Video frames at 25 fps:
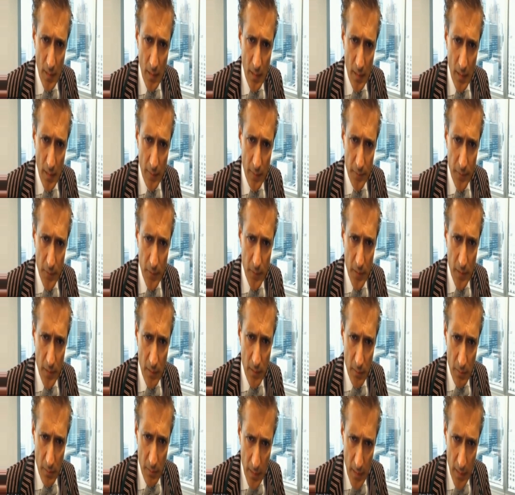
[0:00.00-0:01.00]
If you
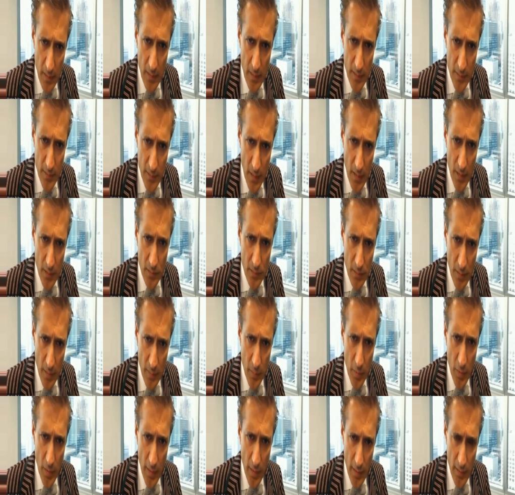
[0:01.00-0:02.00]
can really start to
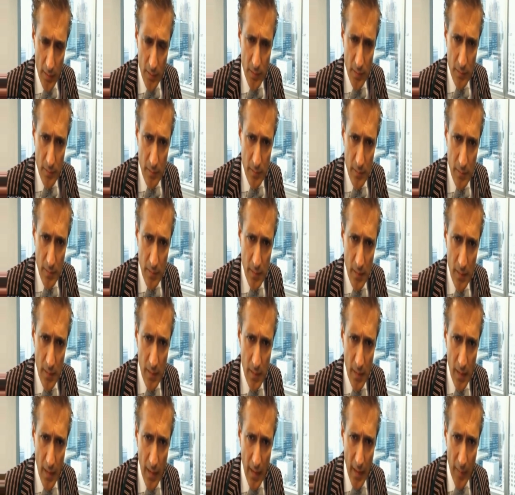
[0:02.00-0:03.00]
emulate
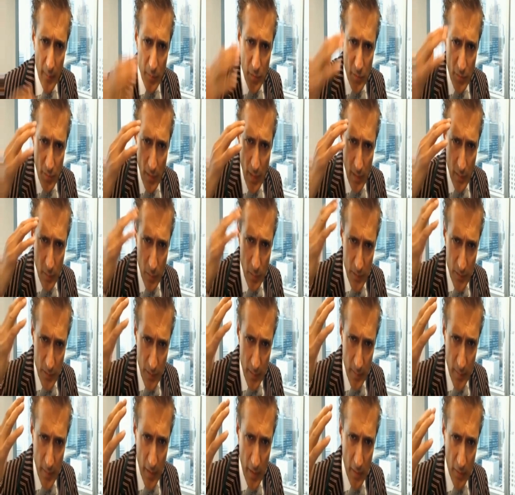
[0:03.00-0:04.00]
and abstract what's
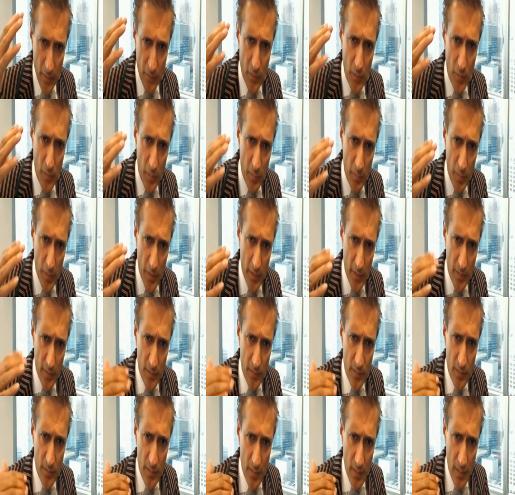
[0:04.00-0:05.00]
coming out of human
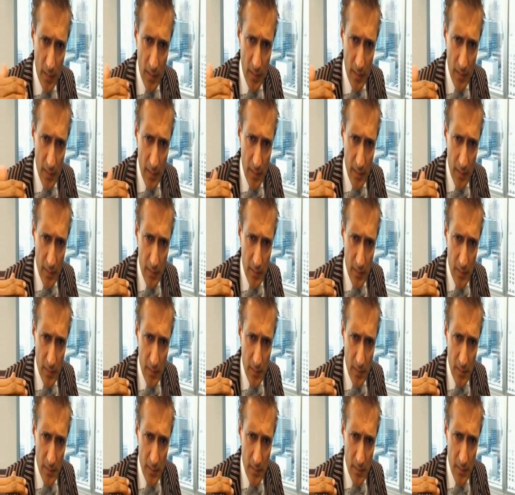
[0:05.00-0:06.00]
brains,
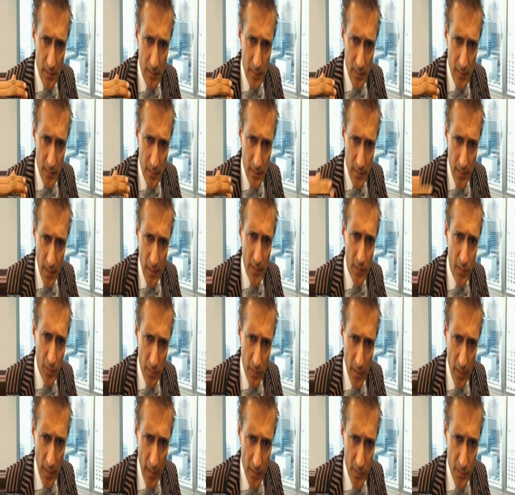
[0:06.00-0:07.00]
then you
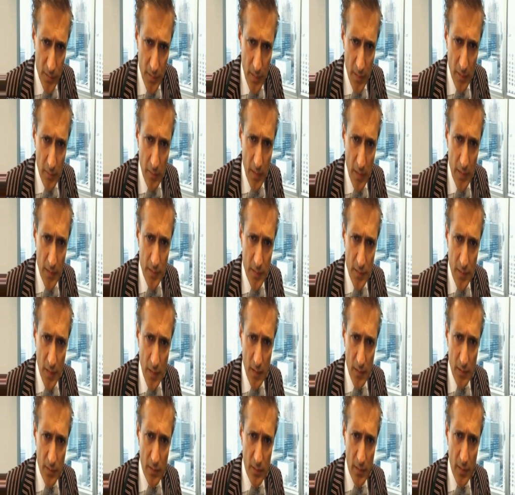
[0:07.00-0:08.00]
can actually really
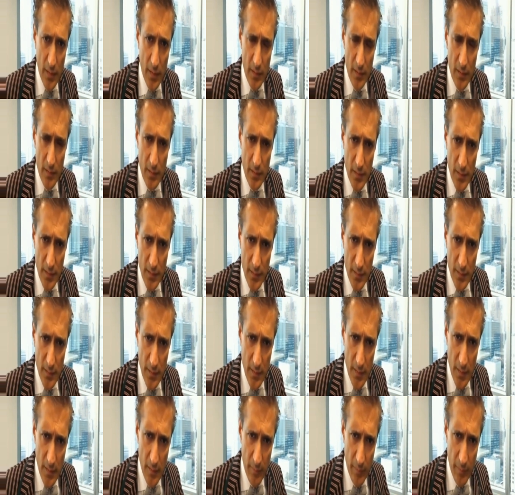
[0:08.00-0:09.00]
start to get
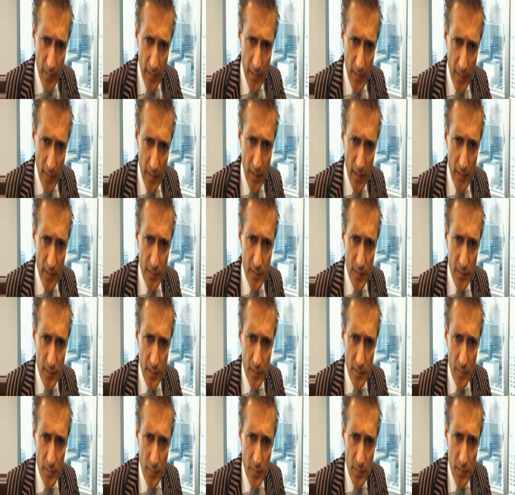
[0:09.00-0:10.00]
these AI
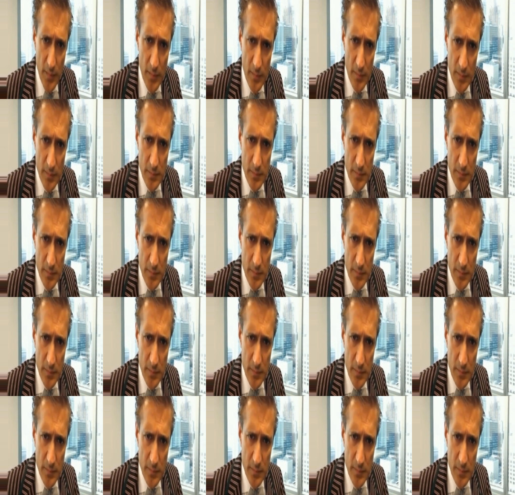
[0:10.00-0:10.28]
systems